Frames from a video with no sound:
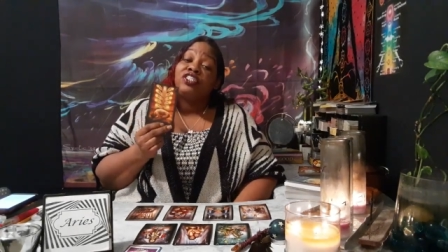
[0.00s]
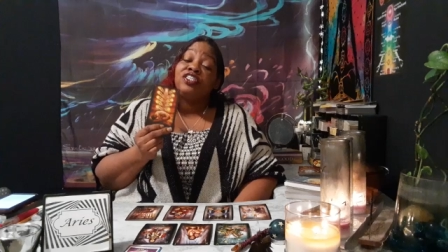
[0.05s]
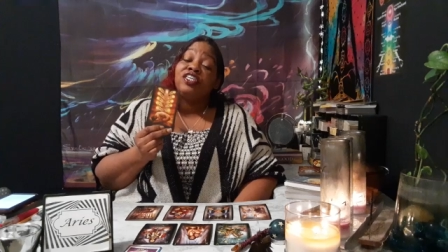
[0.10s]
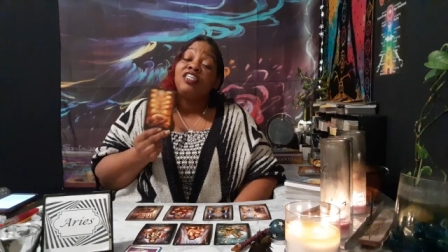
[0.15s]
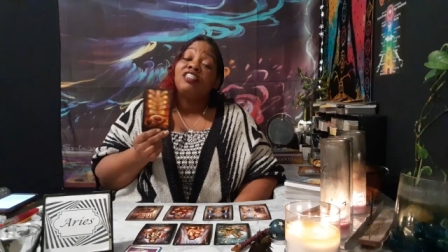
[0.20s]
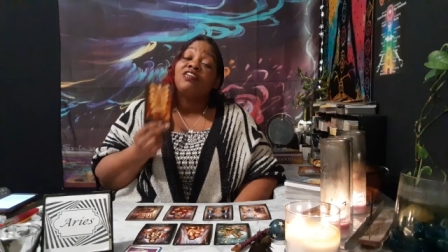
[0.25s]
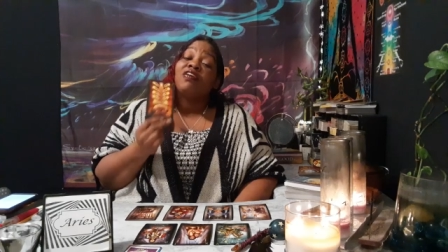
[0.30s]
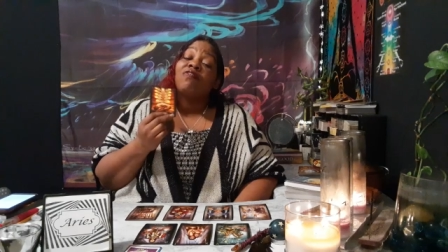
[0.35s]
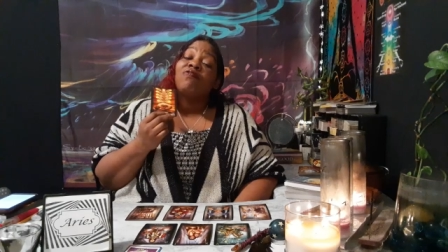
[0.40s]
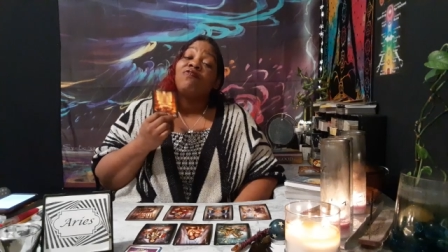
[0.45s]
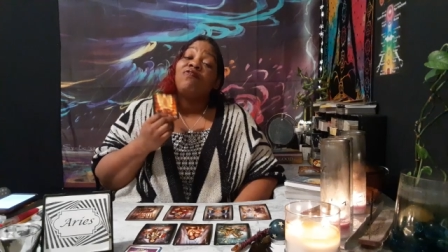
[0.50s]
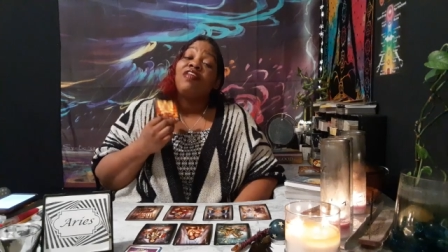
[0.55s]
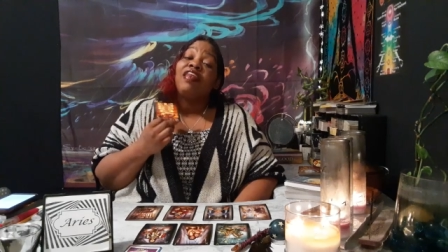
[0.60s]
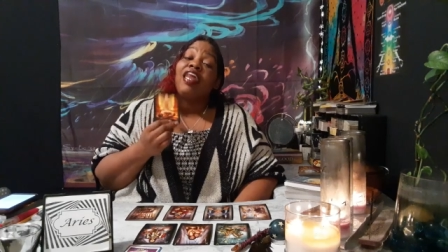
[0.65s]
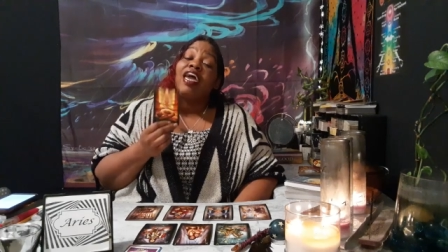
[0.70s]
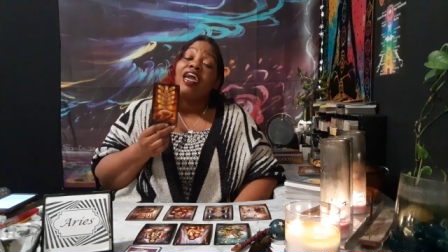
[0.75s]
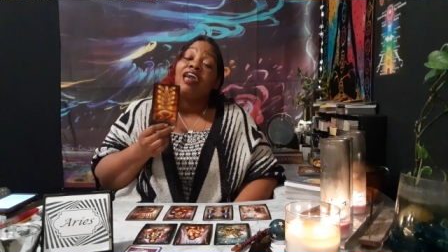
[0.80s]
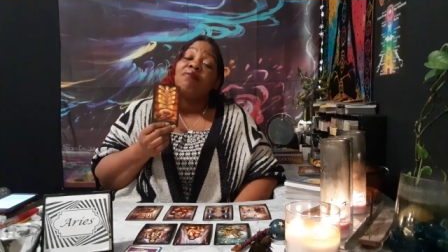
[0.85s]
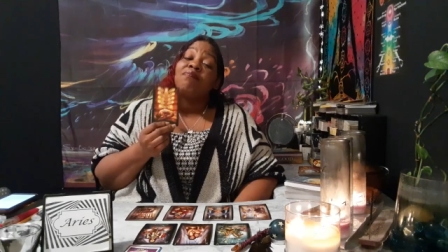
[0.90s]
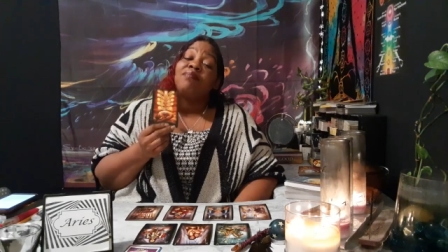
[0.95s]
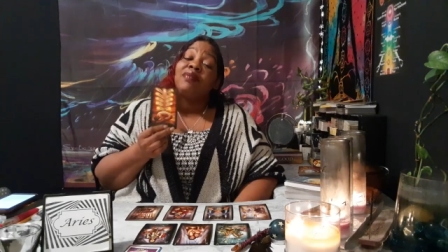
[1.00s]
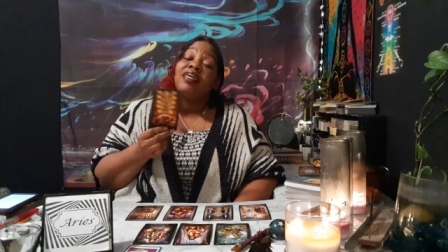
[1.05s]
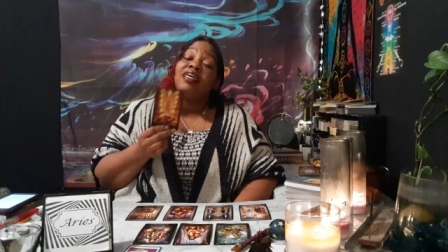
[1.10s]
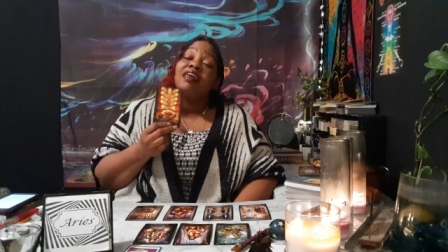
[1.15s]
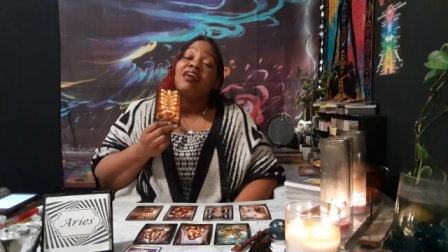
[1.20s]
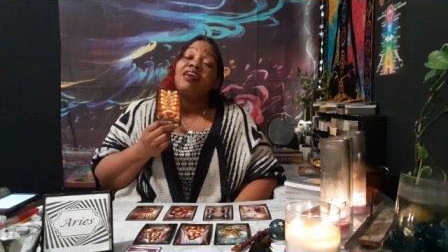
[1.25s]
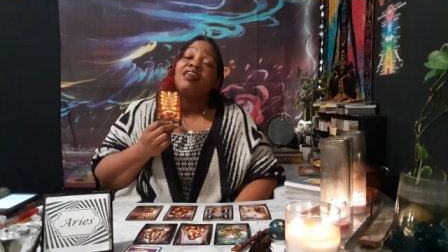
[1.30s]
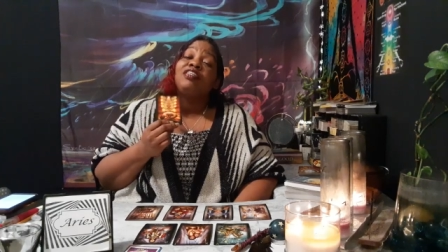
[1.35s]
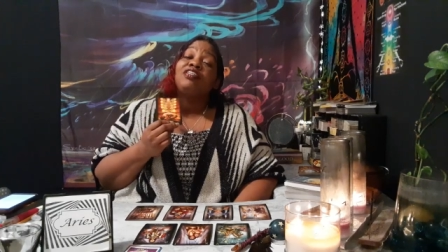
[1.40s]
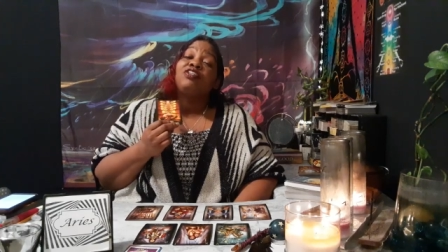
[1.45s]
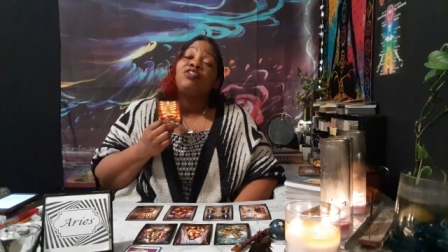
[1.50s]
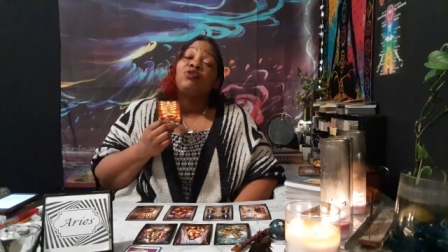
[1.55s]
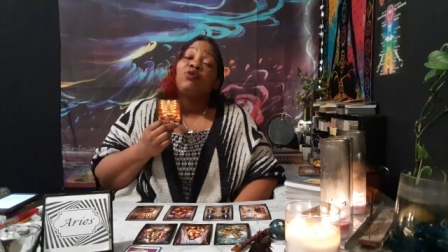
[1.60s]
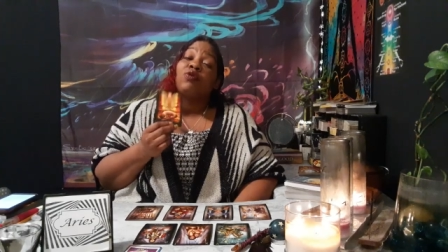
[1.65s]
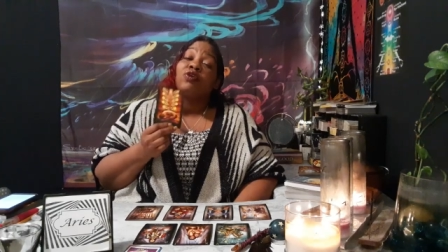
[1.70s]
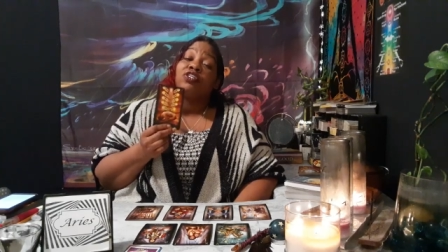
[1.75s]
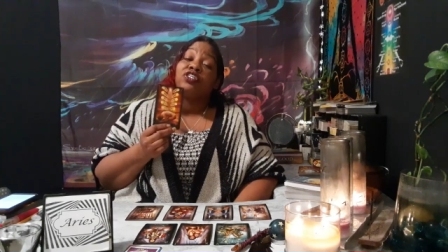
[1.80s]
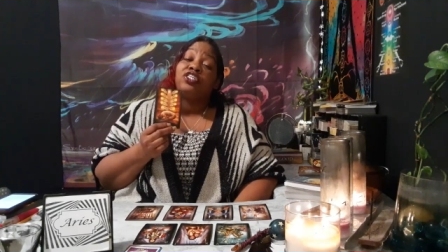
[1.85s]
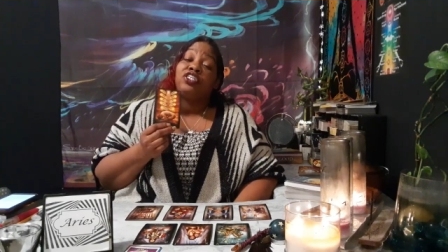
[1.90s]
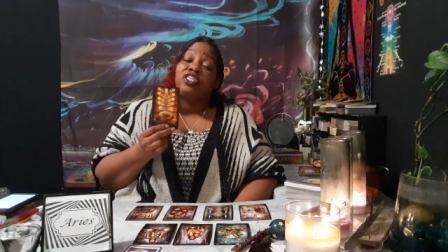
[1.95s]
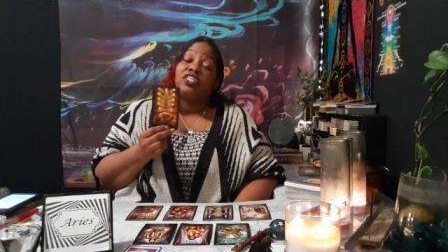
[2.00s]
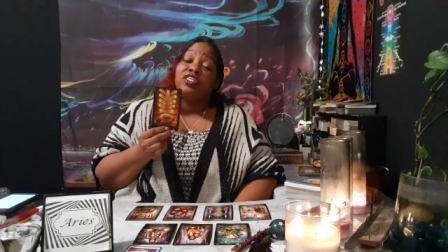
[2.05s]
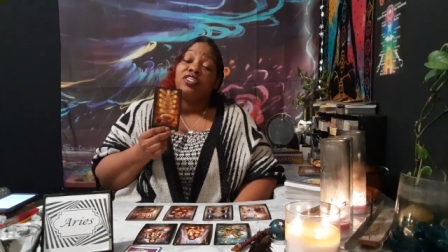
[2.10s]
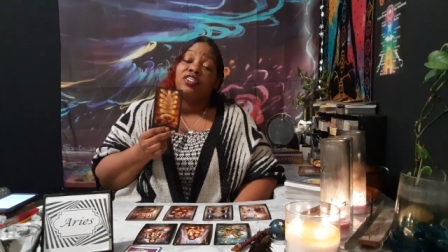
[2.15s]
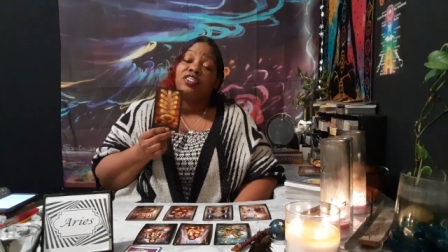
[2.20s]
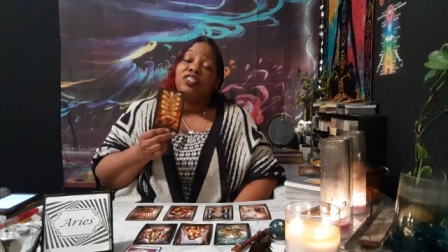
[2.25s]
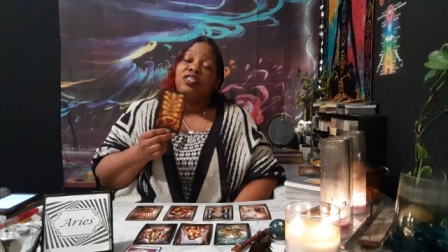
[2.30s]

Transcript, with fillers: These are flaming torches.